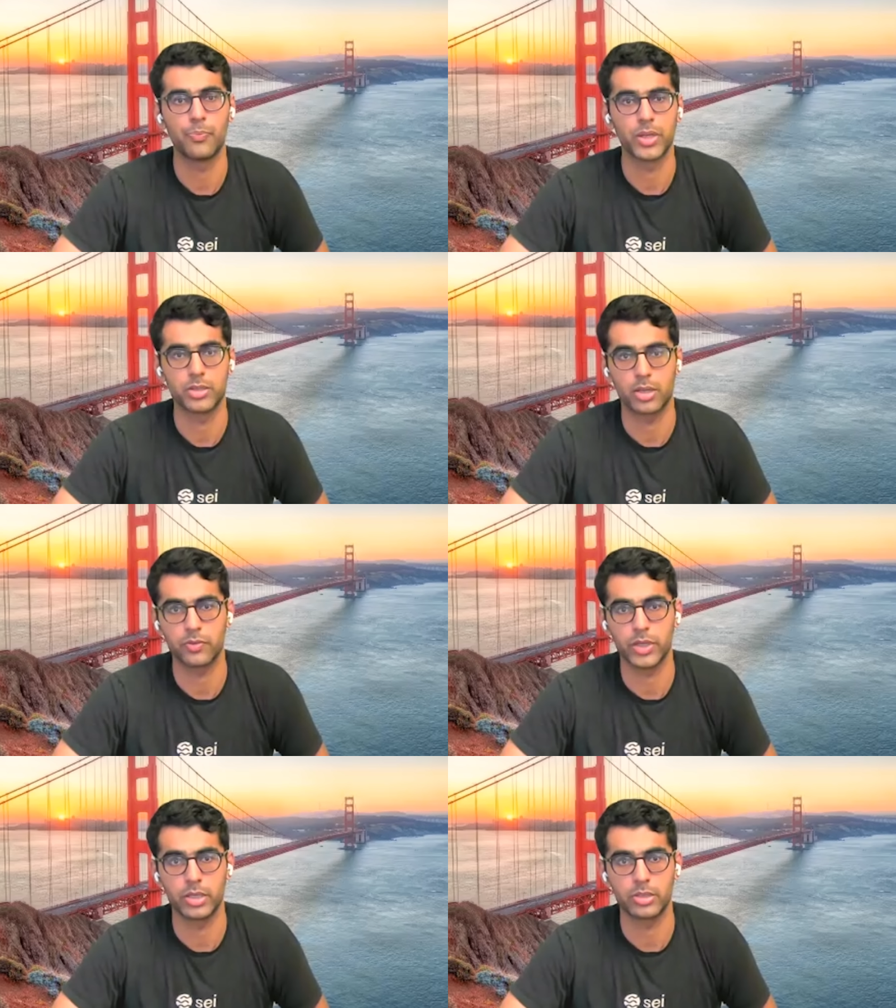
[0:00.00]
instead of
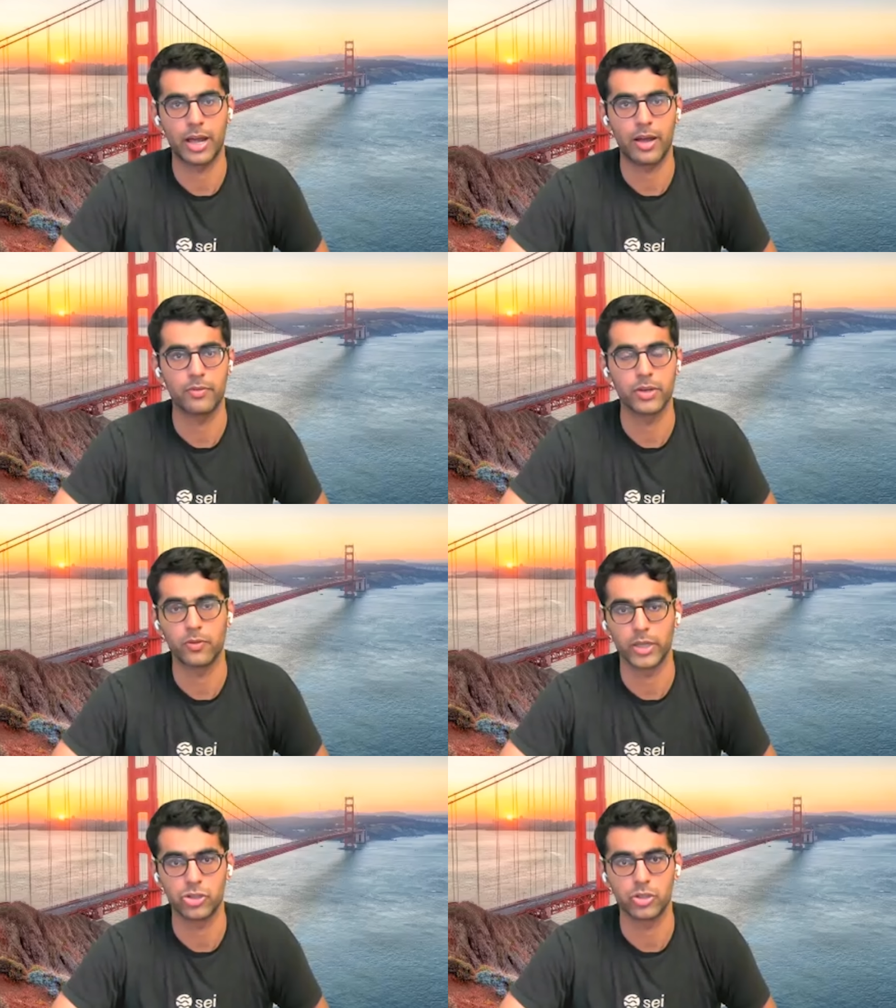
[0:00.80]
needing to have
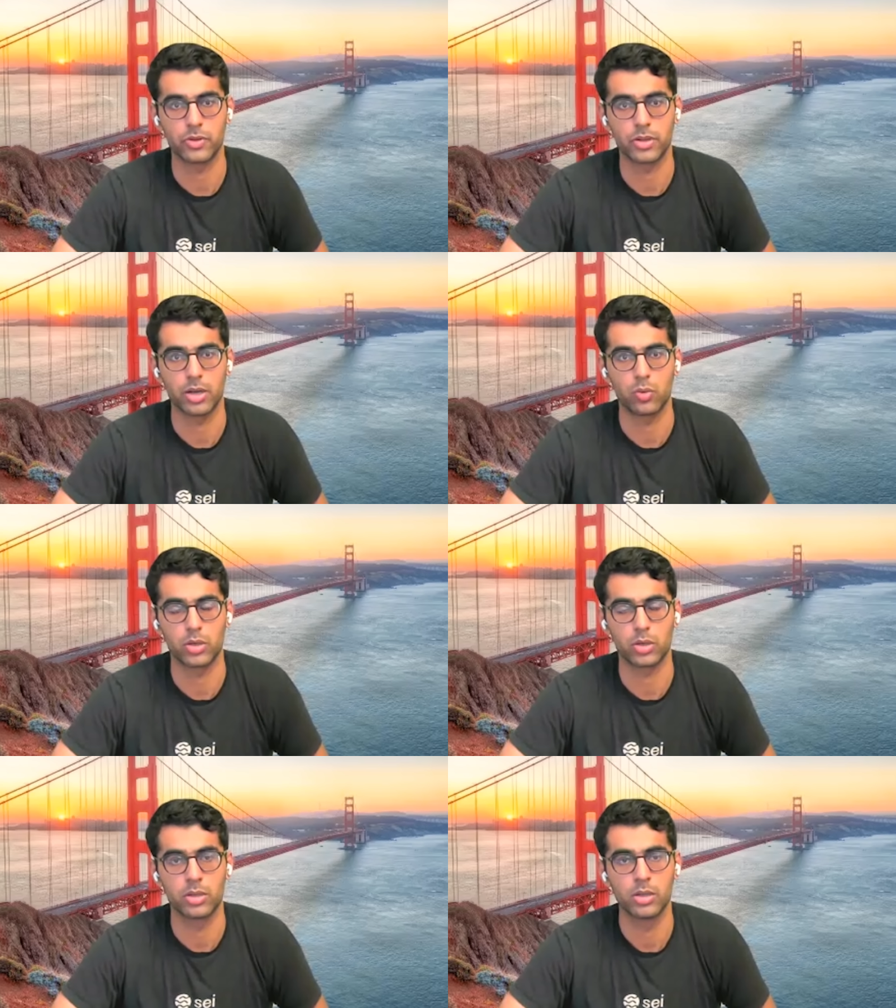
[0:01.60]
inflation for the
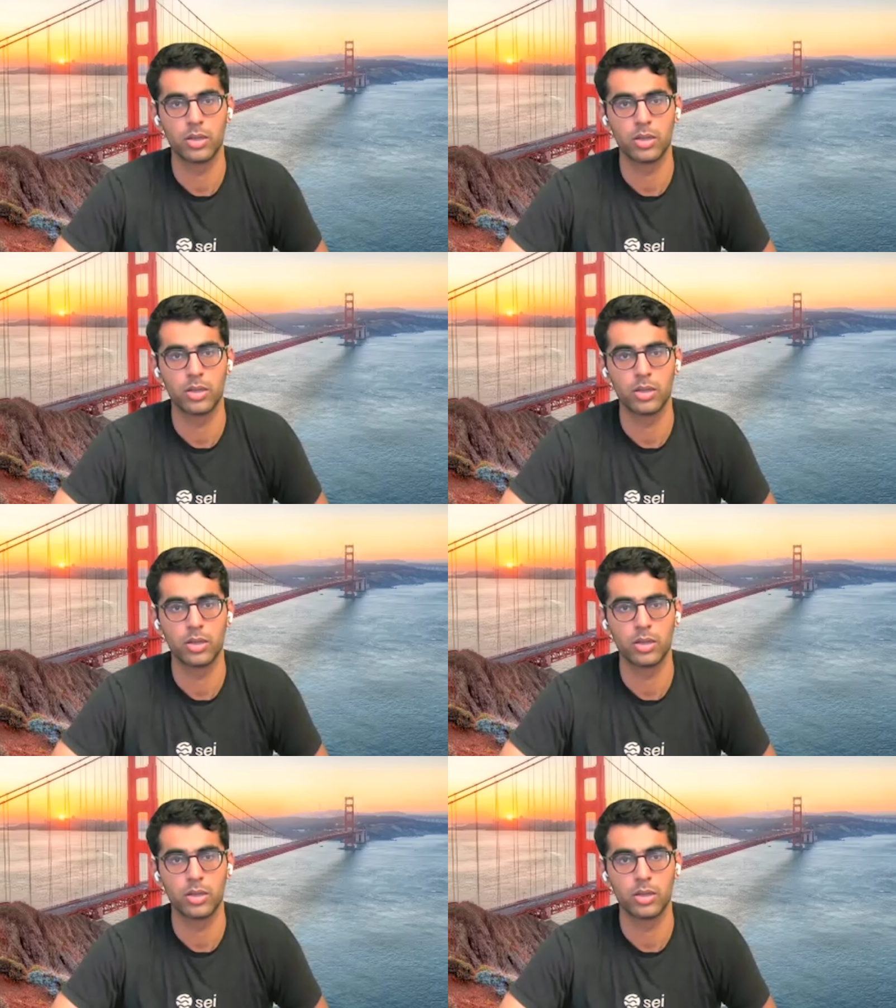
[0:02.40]
network.